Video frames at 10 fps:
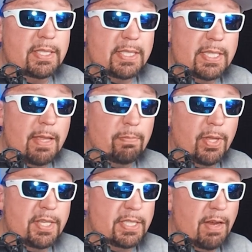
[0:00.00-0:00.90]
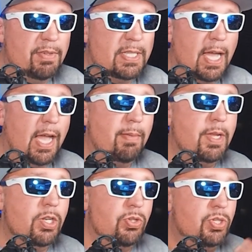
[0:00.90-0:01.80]
at the same place every time
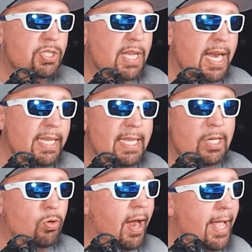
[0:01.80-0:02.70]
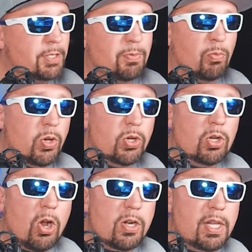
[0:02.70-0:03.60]
and you just kind of get a grasp for what your
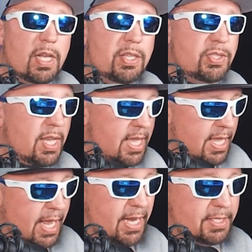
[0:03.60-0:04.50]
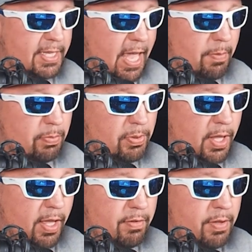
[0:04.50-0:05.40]
car does and it's capable
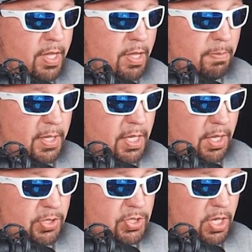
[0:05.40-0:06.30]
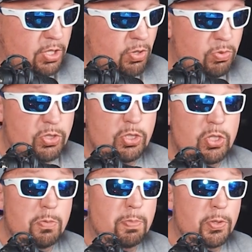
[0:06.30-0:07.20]
of because you
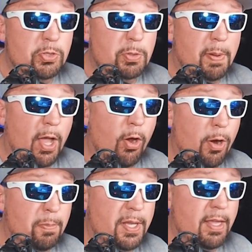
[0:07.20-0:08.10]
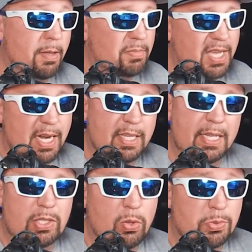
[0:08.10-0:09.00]
do boost by RPM, kind of
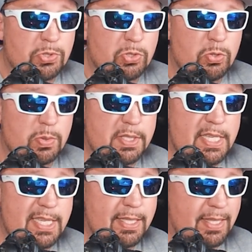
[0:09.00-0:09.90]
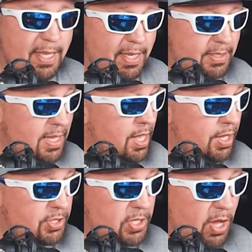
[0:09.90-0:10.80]
like the old school Watikan thing.
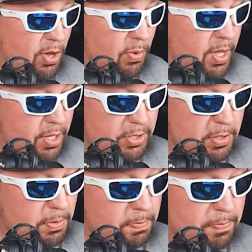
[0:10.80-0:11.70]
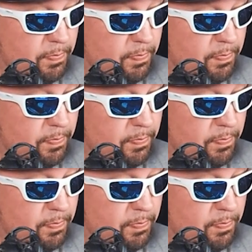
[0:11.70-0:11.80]
So you're